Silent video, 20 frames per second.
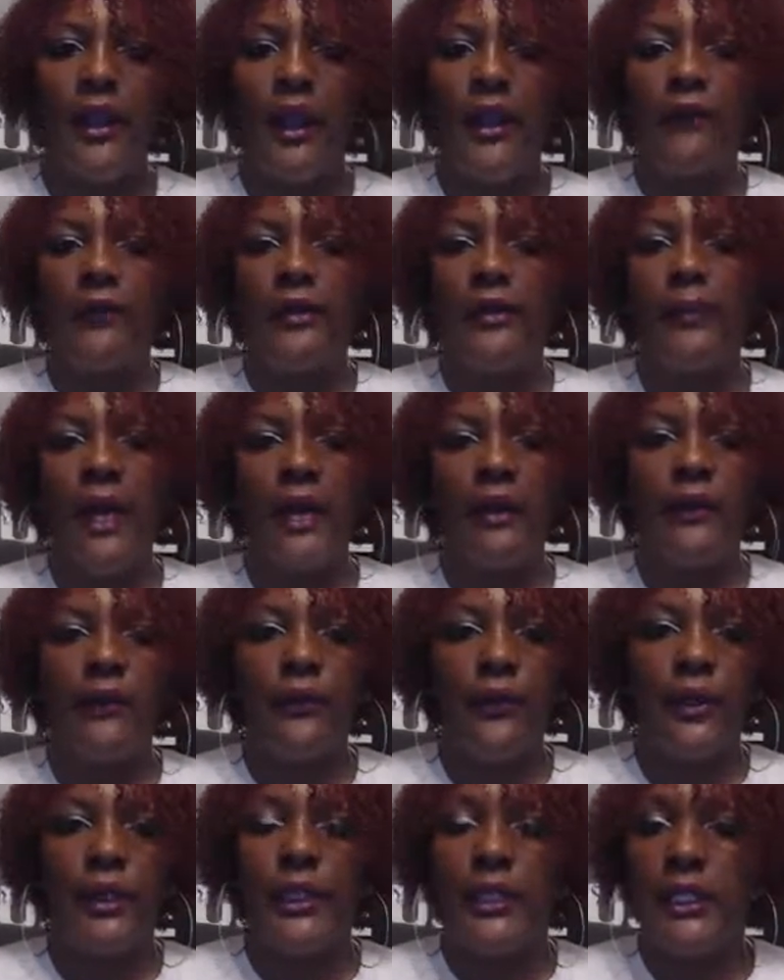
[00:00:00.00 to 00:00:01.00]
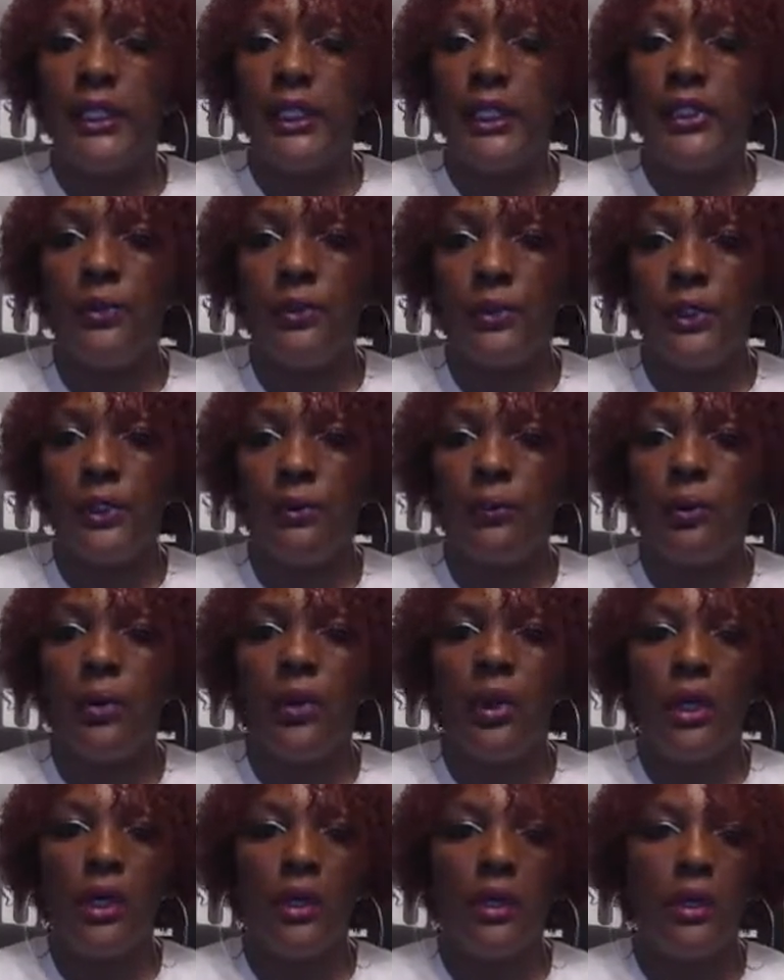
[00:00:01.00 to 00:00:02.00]
everybody for your continued
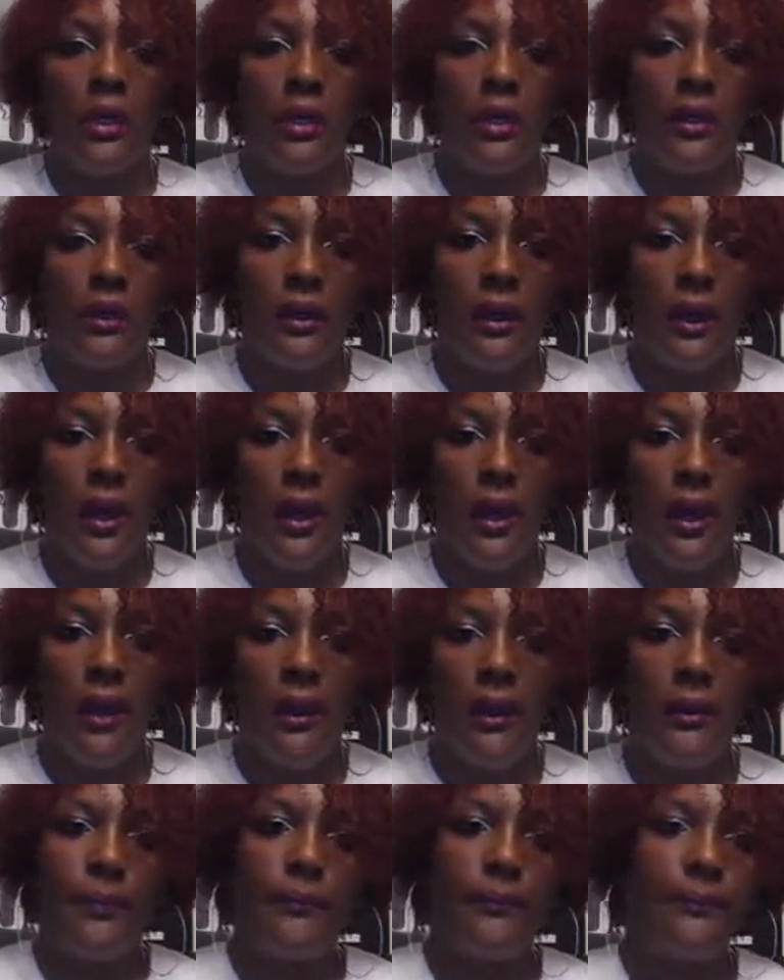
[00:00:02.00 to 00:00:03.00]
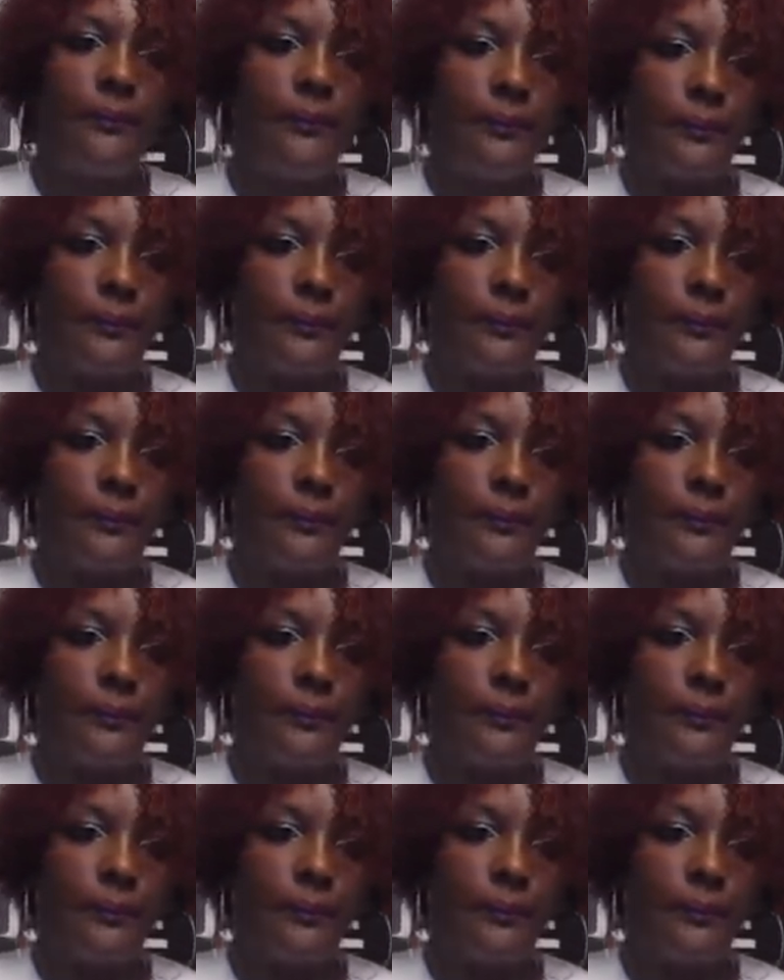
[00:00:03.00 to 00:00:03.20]
support. It